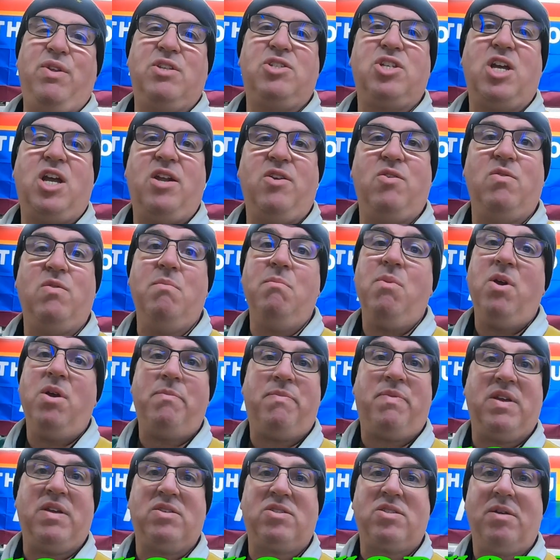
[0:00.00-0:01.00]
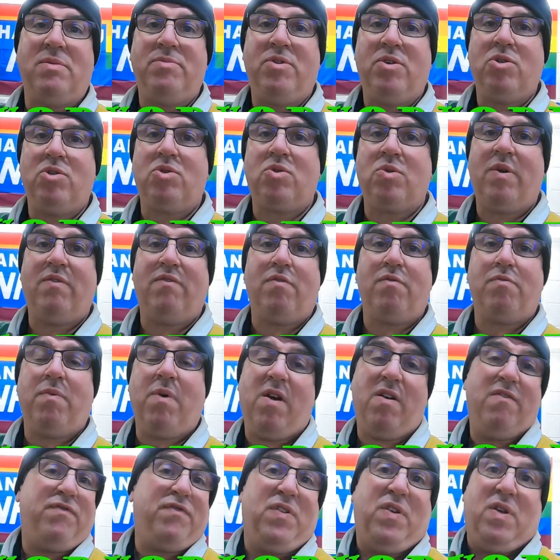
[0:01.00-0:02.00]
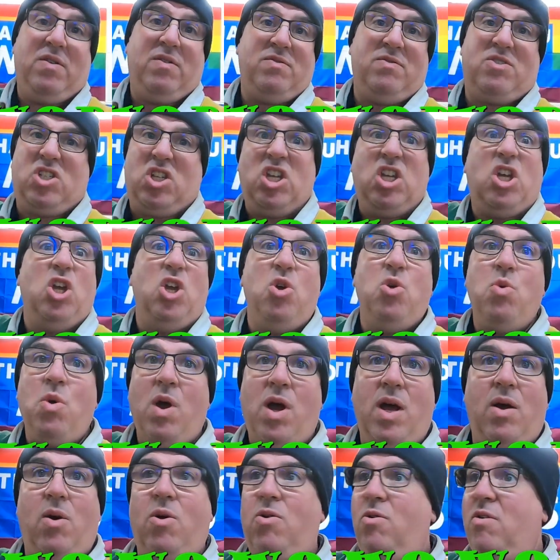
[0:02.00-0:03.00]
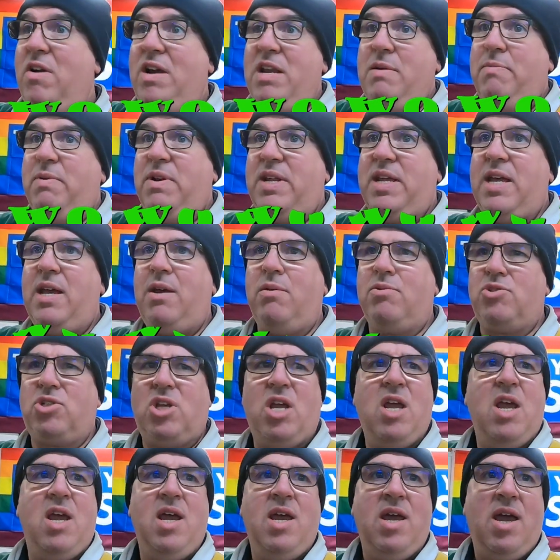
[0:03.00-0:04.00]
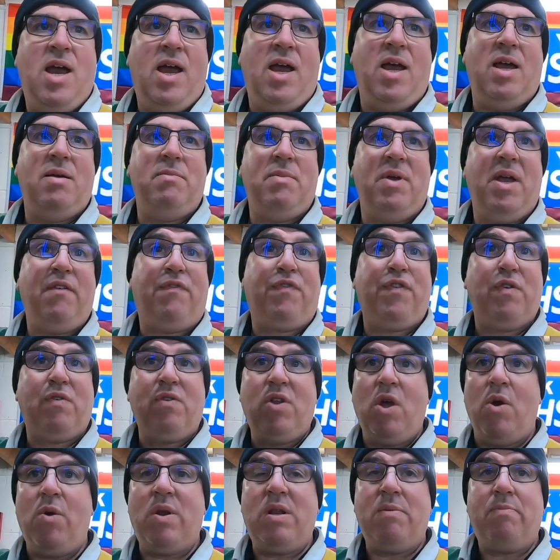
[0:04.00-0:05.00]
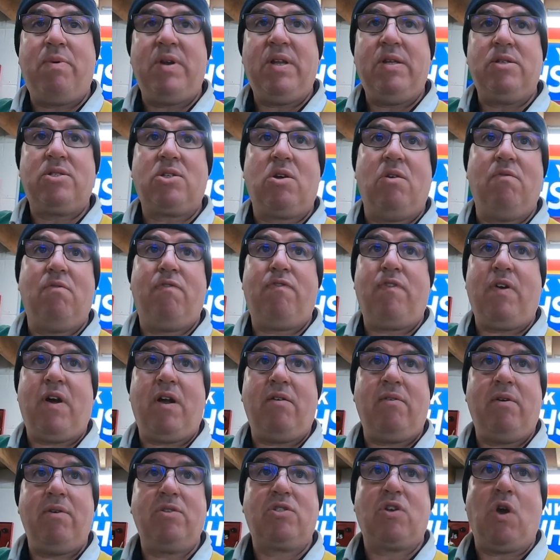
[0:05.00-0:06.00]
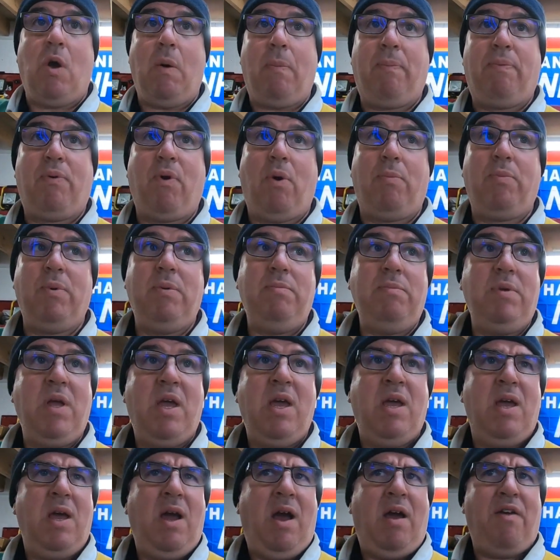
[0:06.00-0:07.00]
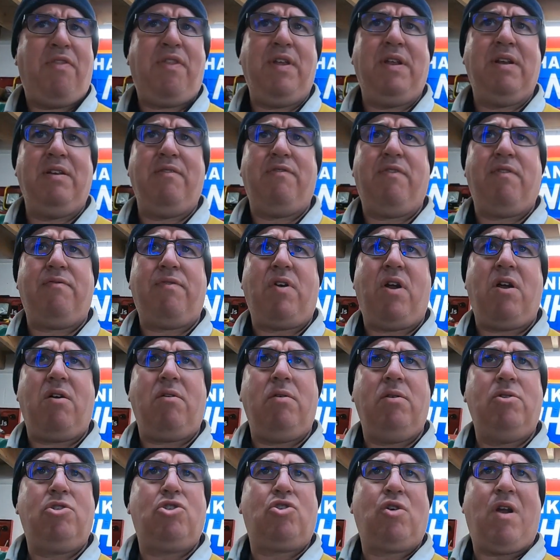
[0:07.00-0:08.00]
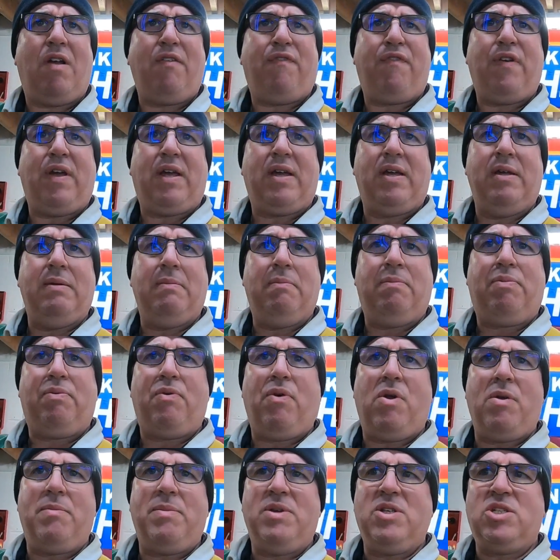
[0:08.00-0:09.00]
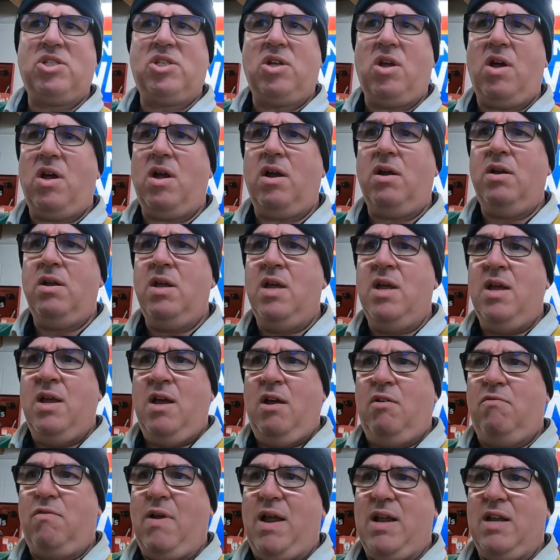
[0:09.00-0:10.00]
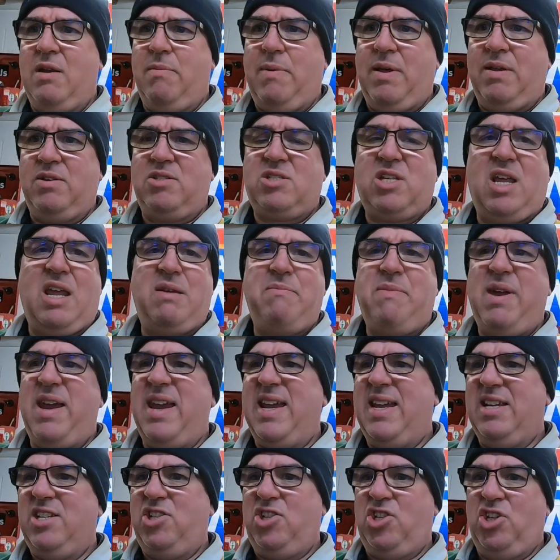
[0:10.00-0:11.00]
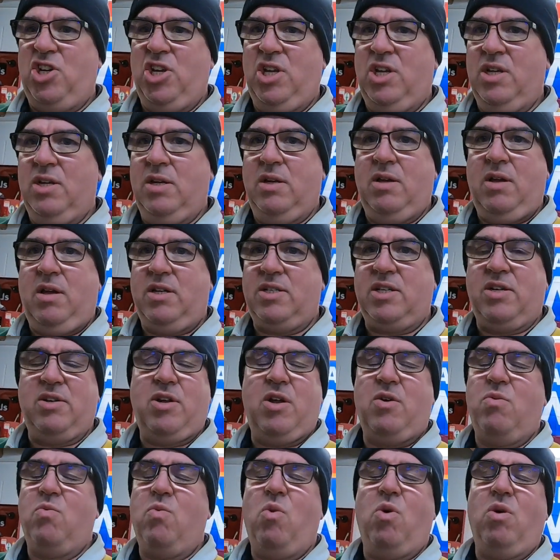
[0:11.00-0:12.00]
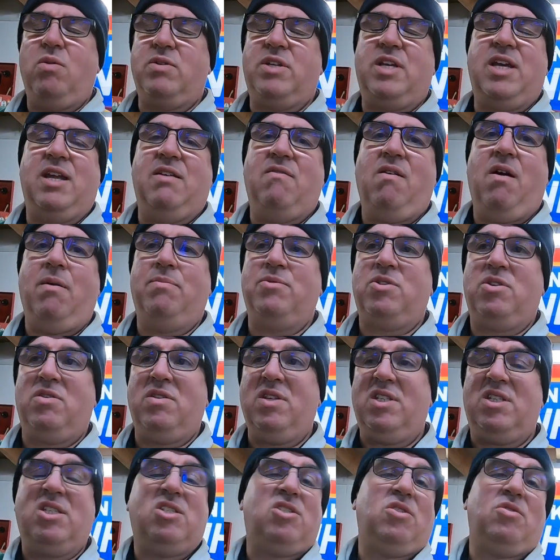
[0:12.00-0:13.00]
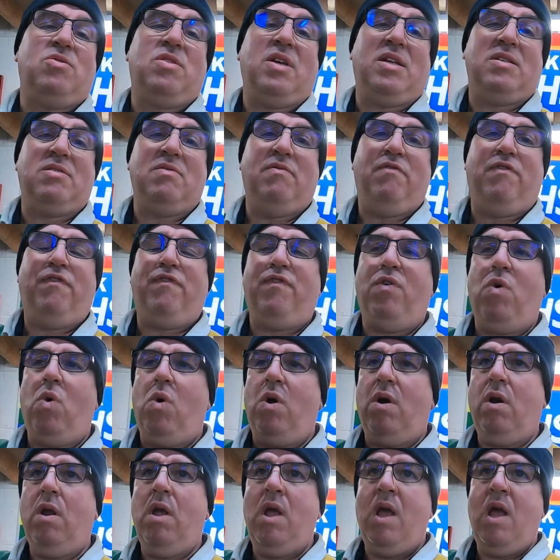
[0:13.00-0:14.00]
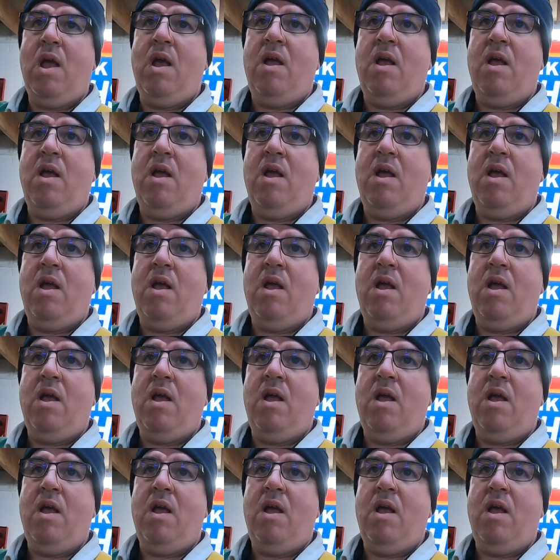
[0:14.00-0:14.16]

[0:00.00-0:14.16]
the channel. It might be of some use to you or anybody else. If you know anybody who's got a Vivaro, who's got a problem, I think the Vivaro, Traffic and Primastar, around about the same age. I don't know what year up to. This is 2004.